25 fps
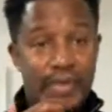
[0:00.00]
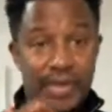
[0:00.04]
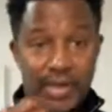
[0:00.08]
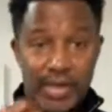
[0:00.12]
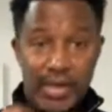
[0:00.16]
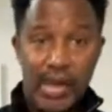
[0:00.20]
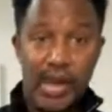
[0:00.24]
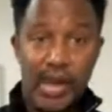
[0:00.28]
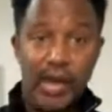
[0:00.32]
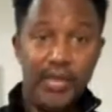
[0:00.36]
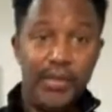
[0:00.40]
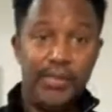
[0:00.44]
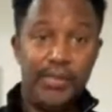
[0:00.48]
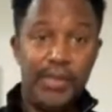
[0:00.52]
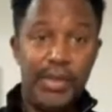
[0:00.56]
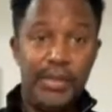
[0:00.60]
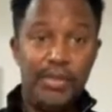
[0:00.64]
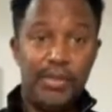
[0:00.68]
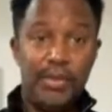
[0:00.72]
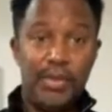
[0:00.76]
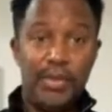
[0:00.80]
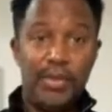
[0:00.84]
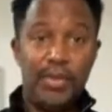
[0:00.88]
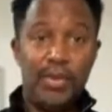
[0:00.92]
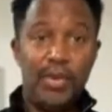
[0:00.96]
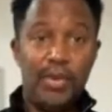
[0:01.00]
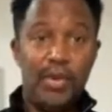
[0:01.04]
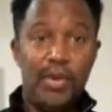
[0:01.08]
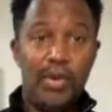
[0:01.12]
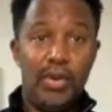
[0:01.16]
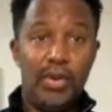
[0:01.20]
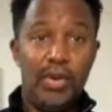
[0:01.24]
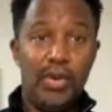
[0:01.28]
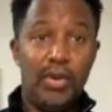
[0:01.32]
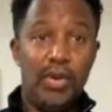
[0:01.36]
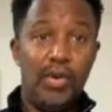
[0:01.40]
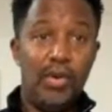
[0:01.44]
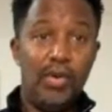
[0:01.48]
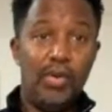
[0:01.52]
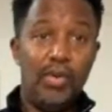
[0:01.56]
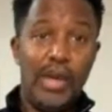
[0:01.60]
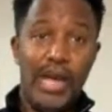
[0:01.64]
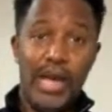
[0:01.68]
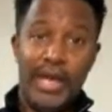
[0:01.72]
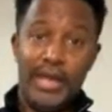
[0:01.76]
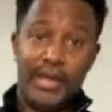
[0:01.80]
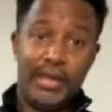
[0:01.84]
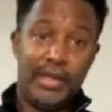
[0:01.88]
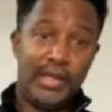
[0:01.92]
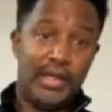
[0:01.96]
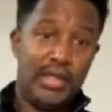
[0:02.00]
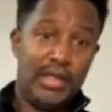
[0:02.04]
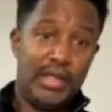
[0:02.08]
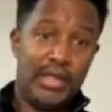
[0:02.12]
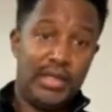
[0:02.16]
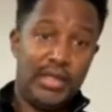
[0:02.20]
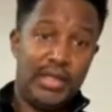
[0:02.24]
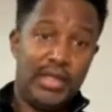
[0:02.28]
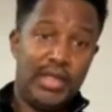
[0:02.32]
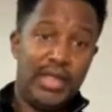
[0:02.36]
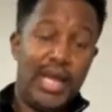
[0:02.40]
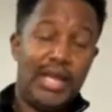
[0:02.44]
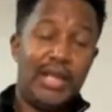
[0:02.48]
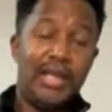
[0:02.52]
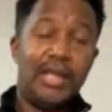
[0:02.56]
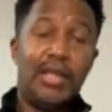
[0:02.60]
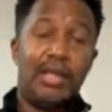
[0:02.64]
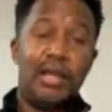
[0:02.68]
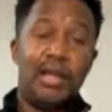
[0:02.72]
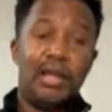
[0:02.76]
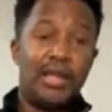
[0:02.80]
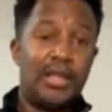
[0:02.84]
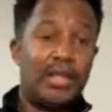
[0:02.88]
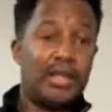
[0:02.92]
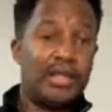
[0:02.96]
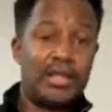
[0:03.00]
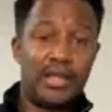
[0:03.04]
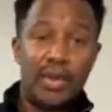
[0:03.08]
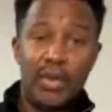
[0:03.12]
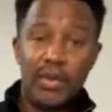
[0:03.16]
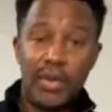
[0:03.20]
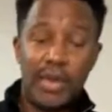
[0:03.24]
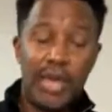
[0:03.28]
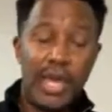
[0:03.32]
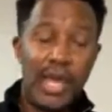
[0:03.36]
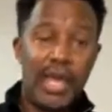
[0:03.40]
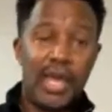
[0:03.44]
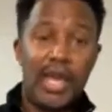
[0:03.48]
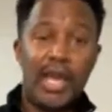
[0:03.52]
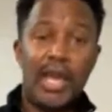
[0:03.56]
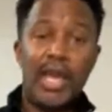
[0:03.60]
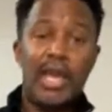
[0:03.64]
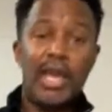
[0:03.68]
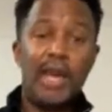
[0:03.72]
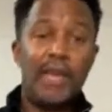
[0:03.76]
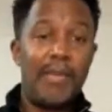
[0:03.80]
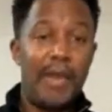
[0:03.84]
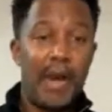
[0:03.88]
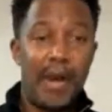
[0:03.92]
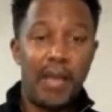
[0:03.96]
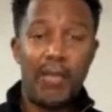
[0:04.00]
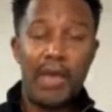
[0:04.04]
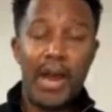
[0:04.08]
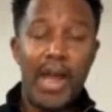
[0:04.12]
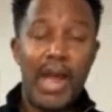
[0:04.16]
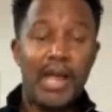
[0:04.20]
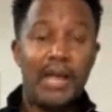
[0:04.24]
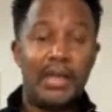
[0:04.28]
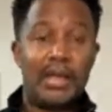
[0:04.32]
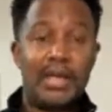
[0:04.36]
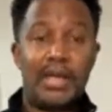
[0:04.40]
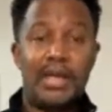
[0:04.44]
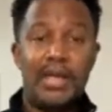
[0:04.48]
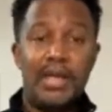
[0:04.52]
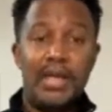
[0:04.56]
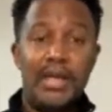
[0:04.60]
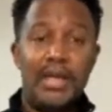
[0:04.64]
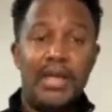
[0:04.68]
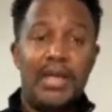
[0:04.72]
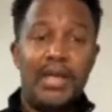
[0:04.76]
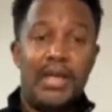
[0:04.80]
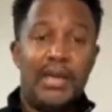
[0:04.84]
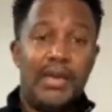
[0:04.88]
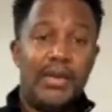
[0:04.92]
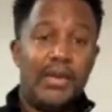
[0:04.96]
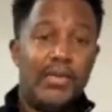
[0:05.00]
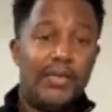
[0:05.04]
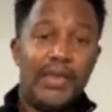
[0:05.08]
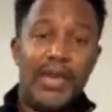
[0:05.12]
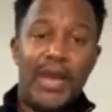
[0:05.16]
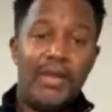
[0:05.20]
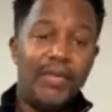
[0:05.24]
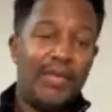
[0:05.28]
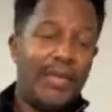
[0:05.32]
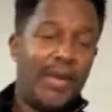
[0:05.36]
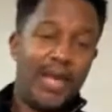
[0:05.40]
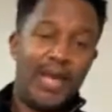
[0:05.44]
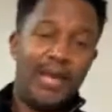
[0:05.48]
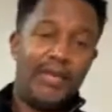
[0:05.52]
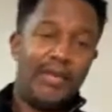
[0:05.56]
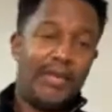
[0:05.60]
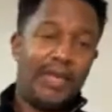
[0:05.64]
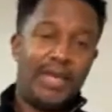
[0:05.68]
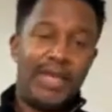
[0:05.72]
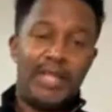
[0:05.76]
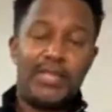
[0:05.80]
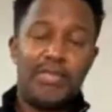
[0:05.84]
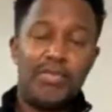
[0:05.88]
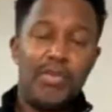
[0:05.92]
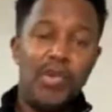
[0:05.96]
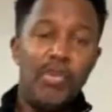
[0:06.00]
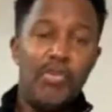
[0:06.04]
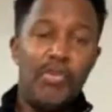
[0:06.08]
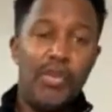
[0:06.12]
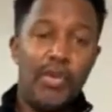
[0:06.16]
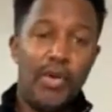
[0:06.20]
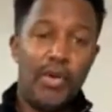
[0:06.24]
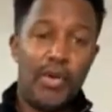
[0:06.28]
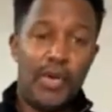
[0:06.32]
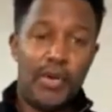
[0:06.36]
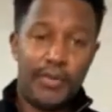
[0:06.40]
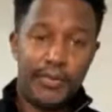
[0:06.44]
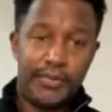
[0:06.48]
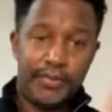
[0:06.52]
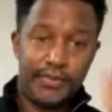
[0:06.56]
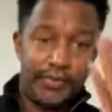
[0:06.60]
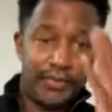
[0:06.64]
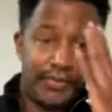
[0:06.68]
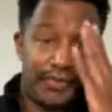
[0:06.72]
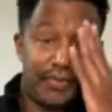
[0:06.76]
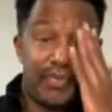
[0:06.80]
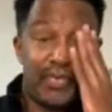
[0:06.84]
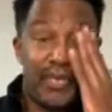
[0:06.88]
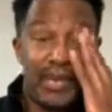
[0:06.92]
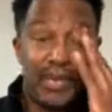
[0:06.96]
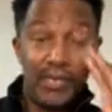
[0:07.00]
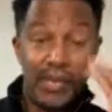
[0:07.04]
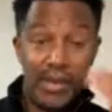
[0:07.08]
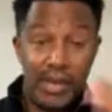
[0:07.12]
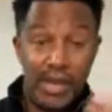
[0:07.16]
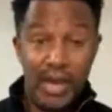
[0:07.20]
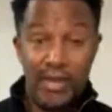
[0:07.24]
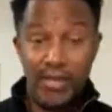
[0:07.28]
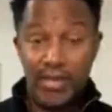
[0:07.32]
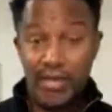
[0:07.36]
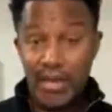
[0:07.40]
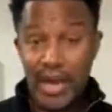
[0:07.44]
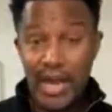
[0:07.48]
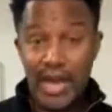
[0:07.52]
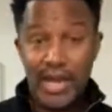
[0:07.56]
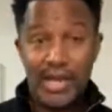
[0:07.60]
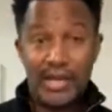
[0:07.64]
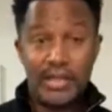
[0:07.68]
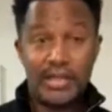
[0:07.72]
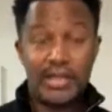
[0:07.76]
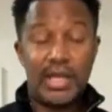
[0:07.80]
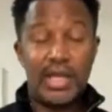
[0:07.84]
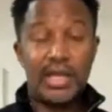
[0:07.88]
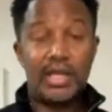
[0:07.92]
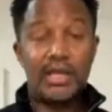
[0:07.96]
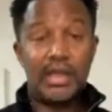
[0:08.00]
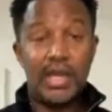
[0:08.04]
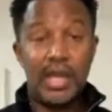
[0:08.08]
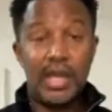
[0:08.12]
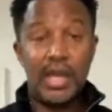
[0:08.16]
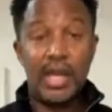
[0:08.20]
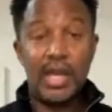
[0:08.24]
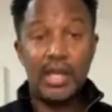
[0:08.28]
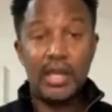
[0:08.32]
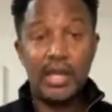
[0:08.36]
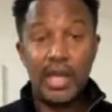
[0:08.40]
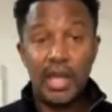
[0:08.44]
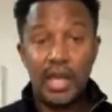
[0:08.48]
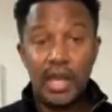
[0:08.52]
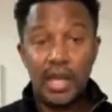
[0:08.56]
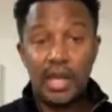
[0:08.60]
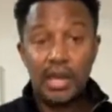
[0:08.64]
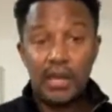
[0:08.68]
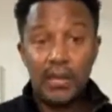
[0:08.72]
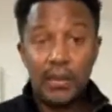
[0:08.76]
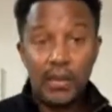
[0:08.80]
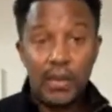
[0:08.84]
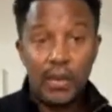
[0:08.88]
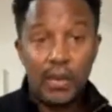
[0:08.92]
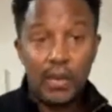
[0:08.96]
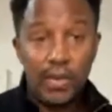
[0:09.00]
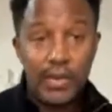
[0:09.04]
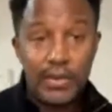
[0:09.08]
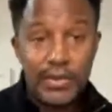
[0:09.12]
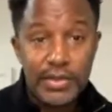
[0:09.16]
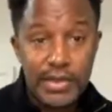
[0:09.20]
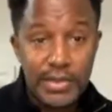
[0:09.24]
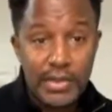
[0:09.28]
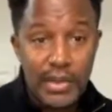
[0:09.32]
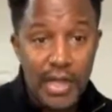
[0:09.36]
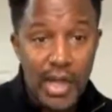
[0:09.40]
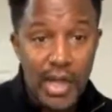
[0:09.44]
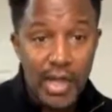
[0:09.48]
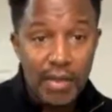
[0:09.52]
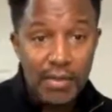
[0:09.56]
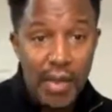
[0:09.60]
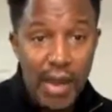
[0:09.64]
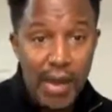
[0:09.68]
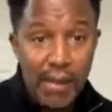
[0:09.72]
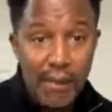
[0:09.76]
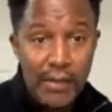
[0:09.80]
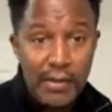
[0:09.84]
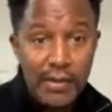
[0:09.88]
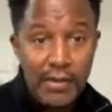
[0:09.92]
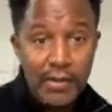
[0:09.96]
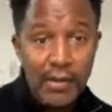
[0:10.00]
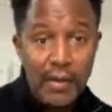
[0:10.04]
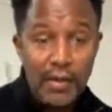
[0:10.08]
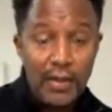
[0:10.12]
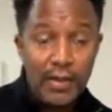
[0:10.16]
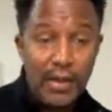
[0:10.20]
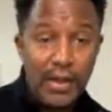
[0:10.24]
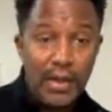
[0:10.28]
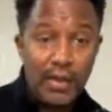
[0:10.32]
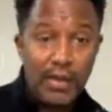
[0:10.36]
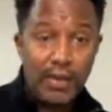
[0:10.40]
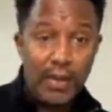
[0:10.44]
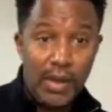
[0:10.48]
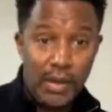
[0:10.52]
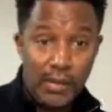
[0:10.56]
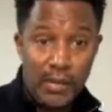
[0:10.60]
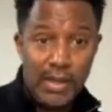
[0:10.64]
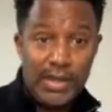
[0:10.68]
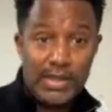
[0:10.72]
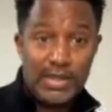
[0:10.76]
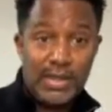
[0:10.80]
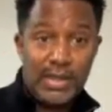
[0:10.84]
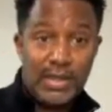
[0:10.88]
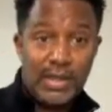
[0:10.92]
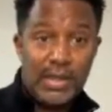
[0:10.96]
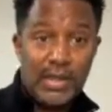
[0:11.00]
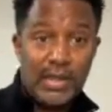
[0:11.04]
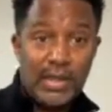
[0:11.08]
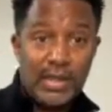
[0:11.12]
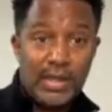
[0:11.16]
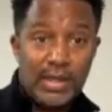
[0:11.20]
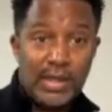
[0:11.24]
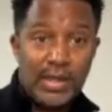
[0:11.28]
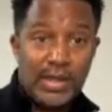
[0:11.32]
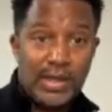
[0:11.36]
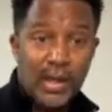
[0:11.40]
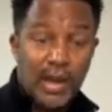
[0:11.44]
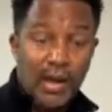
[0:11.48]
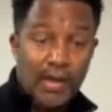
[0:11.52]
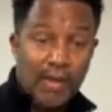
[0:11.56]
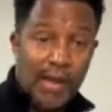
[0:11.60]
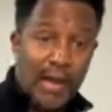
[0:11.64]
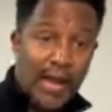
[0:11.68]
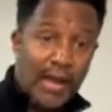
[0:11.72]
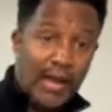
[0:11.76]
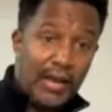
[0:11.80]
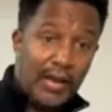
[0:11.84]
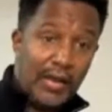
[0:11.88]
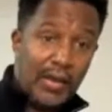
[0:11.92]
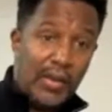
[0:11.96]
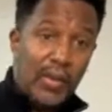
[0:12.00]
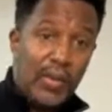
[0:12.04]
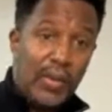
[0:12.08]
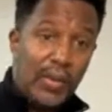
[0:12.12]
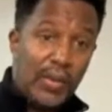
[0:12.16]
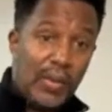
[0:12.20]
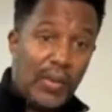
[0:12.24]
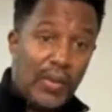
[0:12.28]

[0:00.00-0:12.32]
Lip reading: other people who look, it's okay. Am I right? Whatever. Let's move on. But everybody else yeah. What was his name, mama? You know where was he? All right, cool.